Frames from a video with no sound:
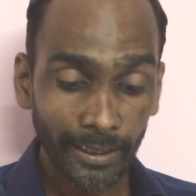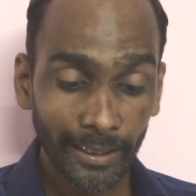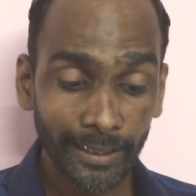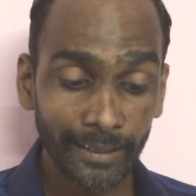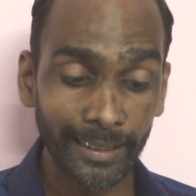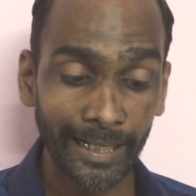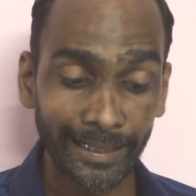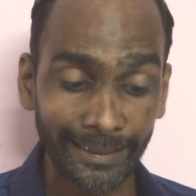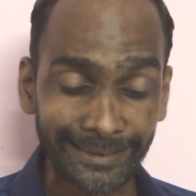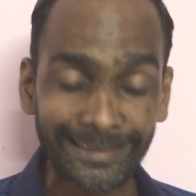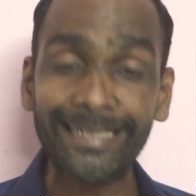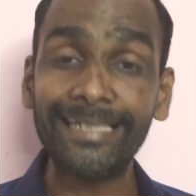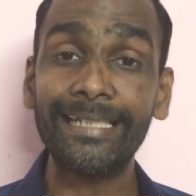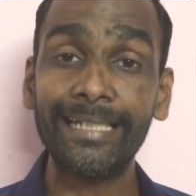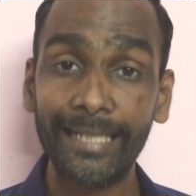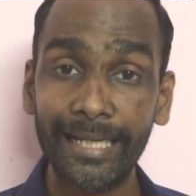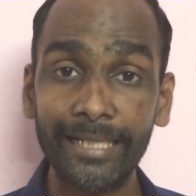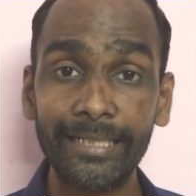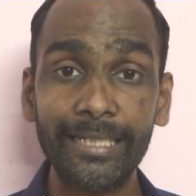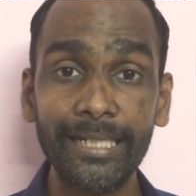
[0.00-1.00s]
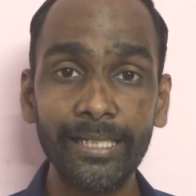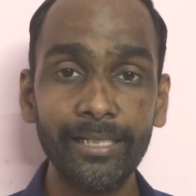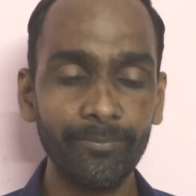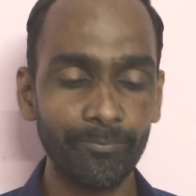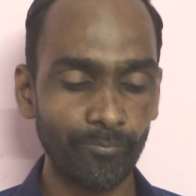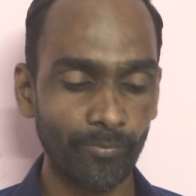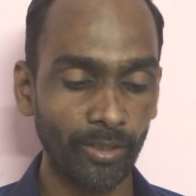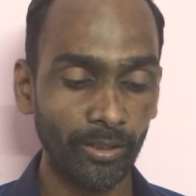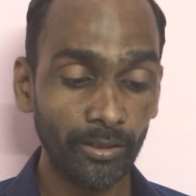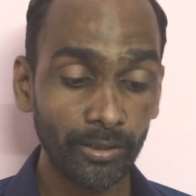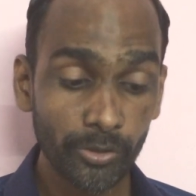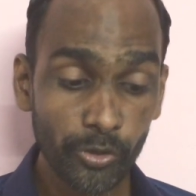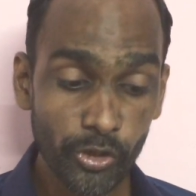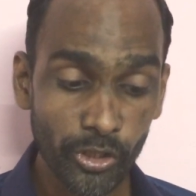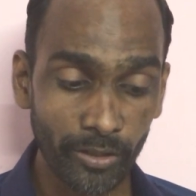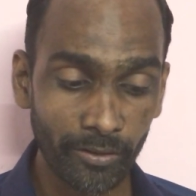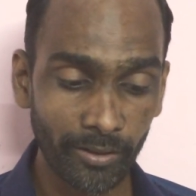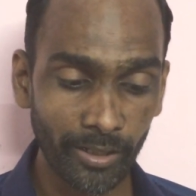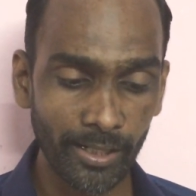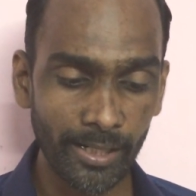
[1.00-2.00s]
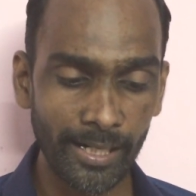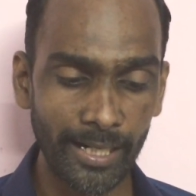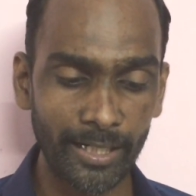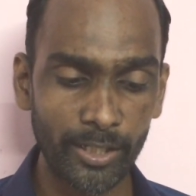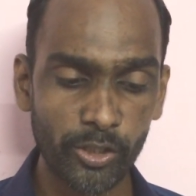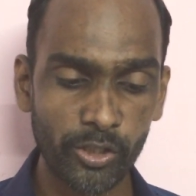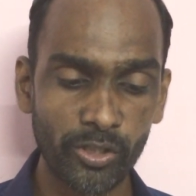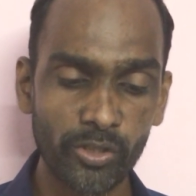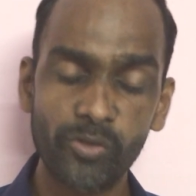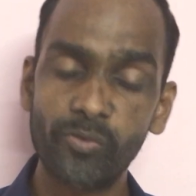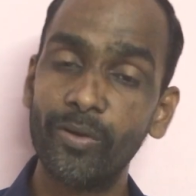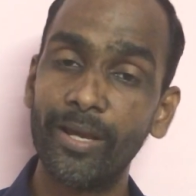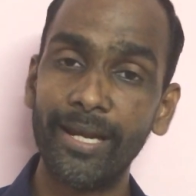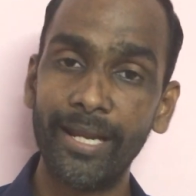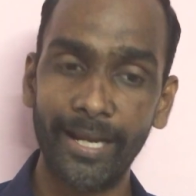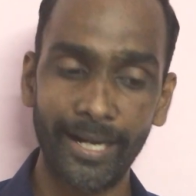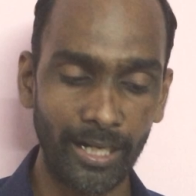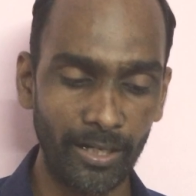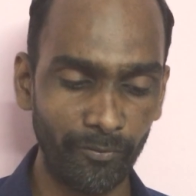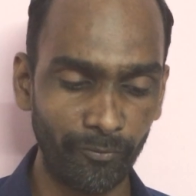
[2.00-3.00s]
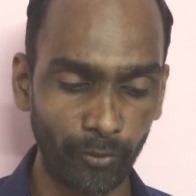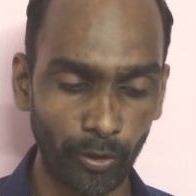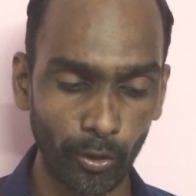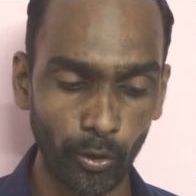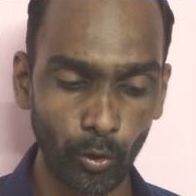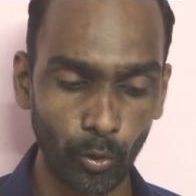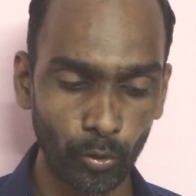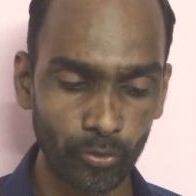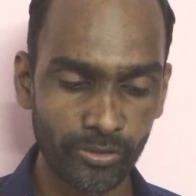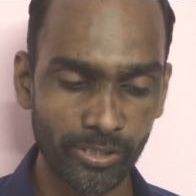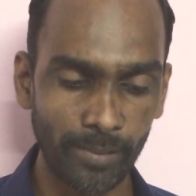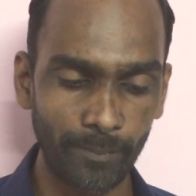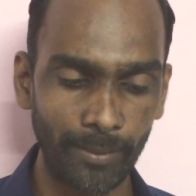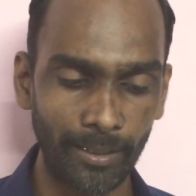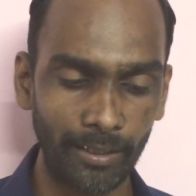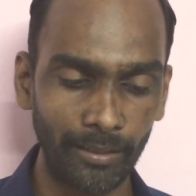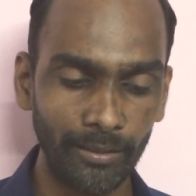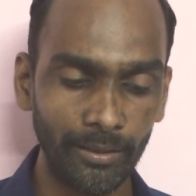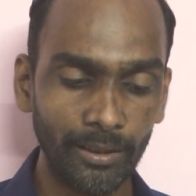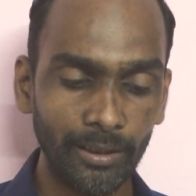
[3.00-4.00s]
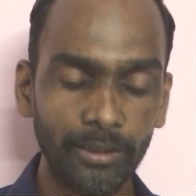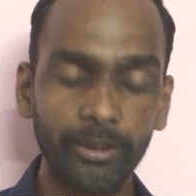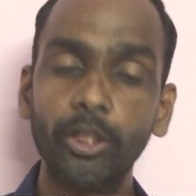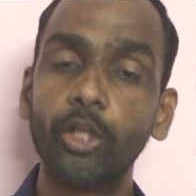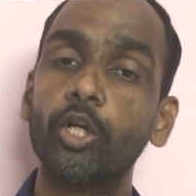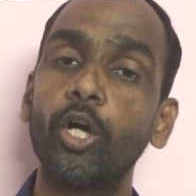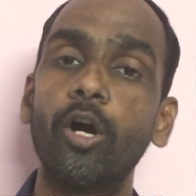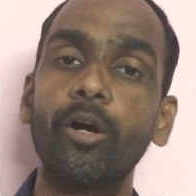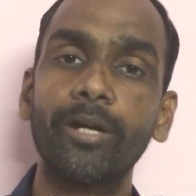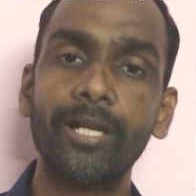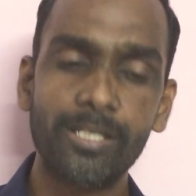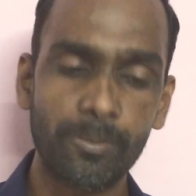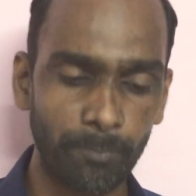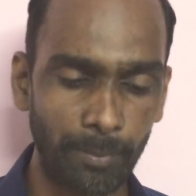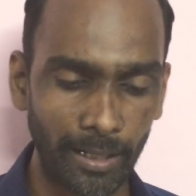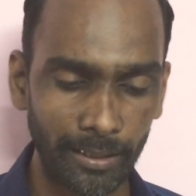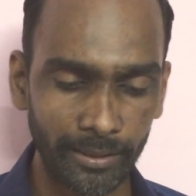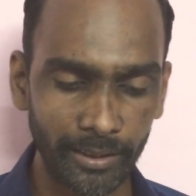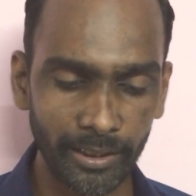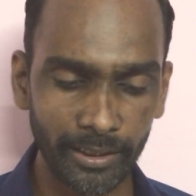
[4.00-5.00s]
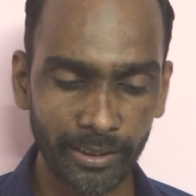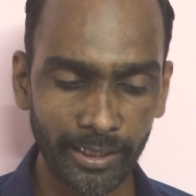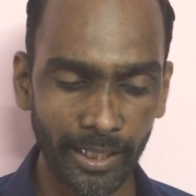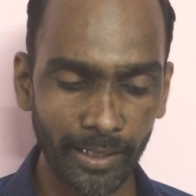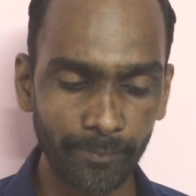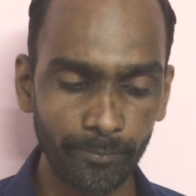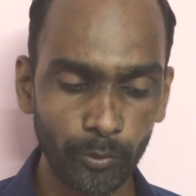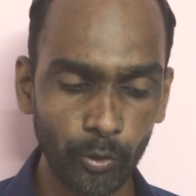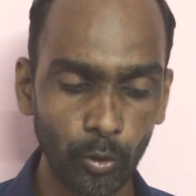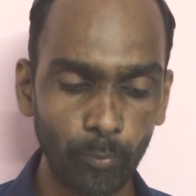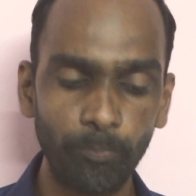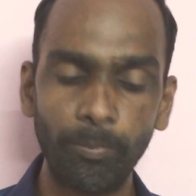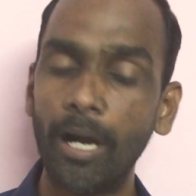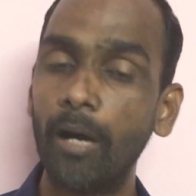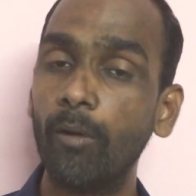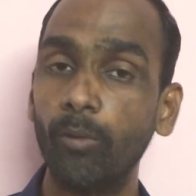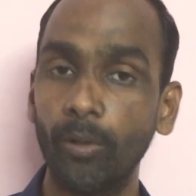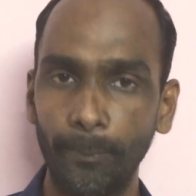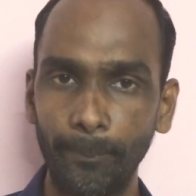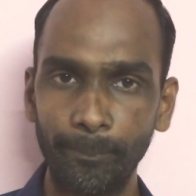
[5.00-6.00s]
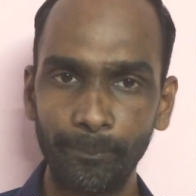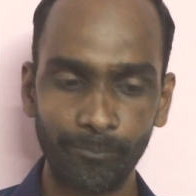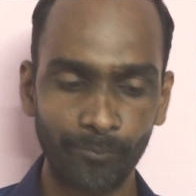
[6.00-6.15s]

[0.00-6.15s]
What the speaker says: In 1980, general elections were held for Lok Sabha. The Congress Party came to power.